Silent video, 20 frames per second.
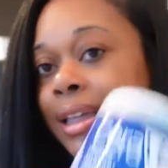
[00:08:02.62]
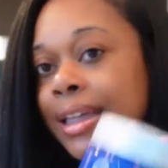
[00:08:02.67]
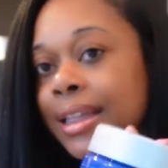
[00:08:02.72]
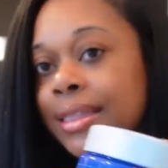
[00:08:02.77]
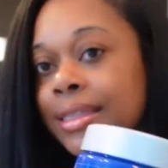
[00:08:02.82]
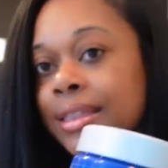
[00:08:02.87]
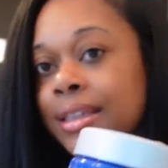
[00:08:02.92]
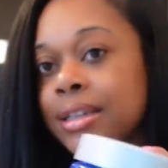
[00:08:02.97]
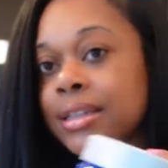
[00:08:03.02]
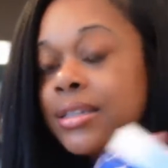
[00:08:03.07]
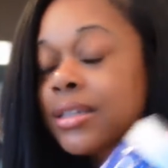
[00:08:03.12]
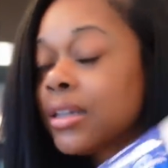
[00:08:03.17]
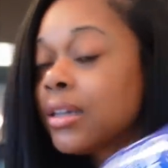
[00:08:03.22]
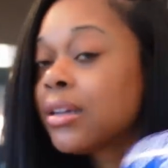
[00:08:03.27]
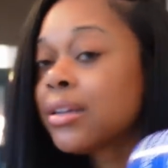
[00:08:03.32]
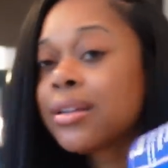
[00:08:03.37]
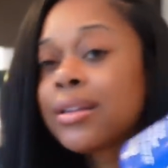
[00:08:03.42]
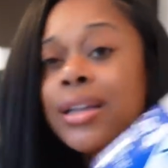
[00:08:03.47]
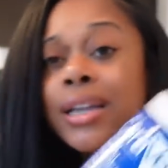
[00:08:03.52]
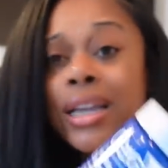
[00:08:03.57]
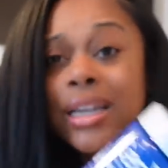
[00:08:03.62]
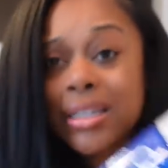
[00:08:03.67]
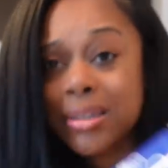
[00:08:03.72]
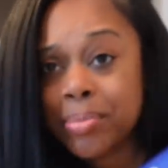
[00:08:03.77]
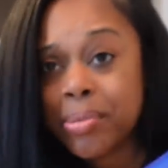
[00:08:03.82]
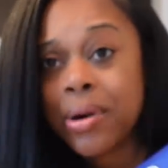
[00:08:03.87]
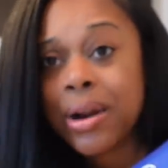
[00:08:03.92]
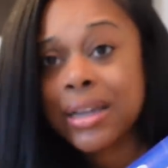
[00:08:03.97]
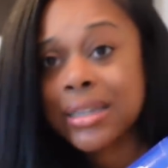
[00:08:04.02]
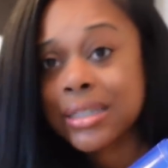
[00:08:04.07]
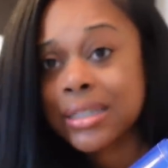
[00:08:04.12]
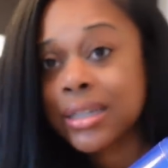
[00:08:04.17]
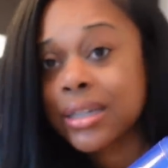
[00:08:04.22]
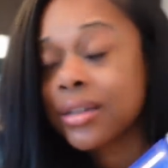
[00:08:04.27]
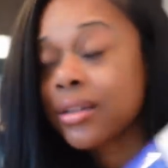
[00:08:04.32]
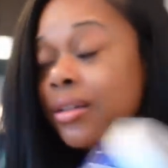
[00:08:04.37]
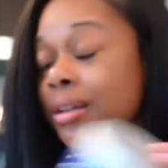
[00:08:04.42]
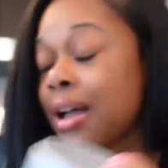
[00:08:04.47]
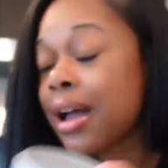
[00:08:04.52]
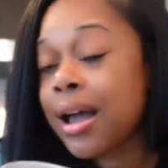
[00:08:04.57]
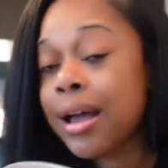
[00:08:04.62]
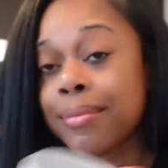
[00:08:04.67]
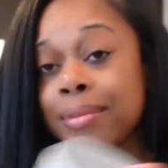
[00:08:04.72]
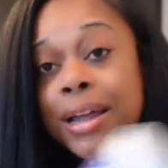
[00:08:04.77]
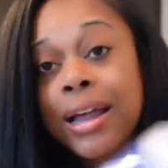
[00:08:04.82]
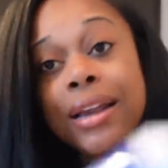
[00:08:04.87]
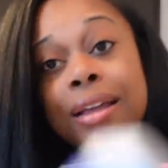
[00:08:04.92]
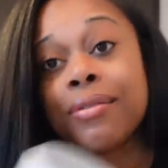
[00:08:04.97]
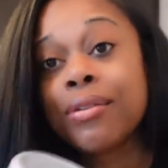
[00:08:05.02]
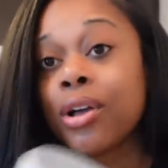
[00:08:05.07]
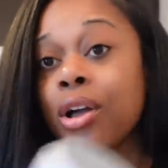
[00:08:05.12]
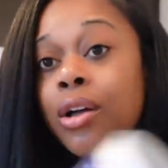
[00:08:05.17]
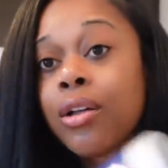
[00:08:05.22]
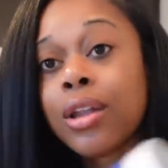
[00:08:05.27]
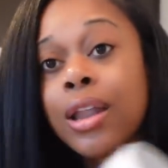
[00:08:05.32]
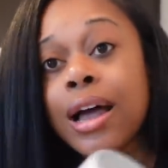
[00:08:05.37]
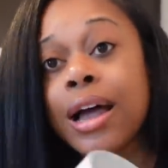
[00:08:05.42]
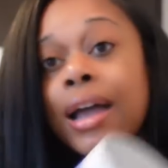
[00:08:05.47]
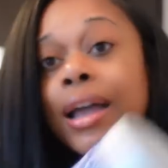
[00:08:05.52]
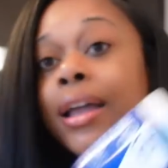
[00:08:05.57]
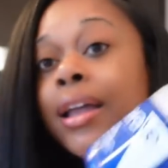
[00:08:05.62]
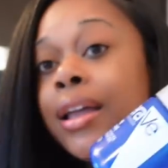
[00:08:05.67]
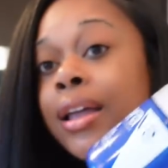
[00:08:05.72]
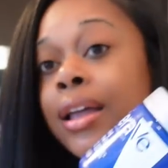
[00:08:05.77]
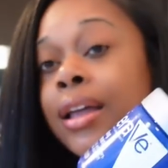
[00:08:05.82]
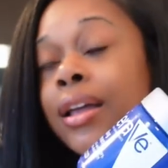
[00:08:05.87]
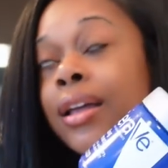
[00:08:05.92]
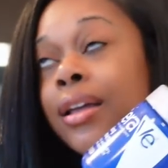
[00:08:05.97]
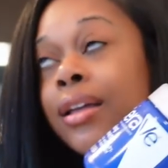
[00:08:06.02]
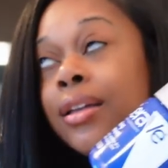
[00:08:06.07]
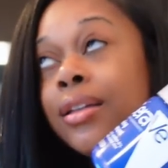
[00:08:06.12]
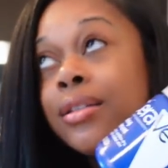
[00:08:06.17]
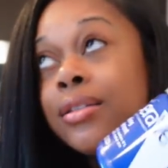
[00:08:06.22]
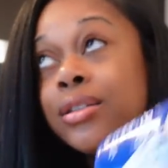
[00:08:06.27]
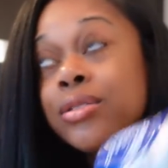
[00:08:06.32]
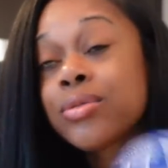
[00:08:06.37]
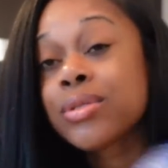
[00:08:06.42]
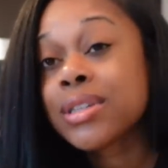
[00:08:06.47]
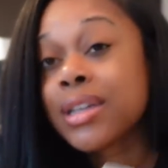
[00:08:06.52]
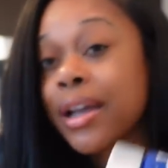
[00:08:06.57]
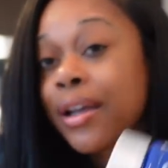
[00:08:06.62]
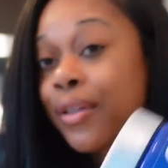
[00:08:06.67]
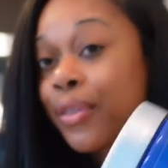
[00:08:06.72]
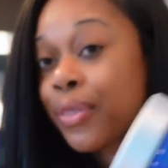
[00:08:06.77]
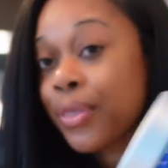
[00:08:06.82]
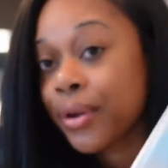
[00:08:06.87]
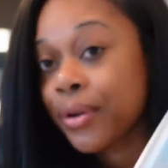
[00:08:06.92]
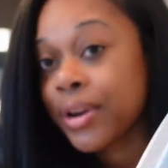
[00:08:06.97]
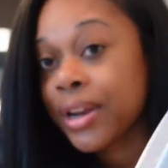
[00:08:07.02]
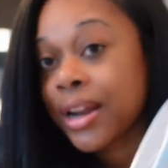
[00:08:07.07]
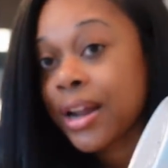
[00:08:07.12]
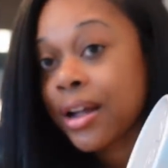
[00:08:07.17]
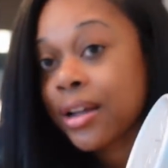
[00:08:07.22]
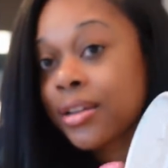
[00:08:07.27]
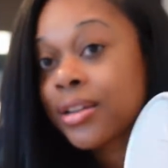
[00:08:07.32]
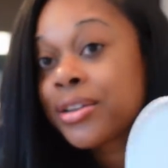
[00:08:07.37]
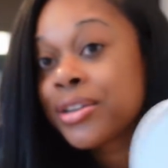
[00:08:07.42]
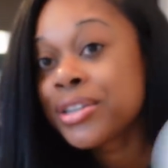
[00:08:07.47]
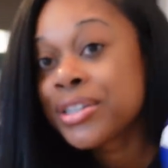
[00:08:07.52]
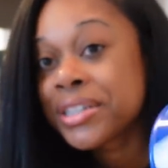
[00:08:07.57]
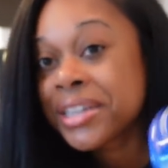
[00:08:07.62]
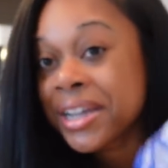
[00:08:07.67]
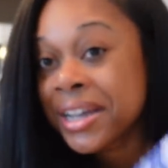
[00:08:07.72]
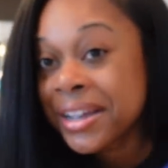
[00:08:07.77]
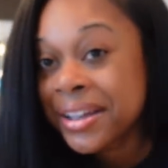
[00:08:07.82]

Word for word: get this. It's pricey. I'm not even gonna lie. This was like $30,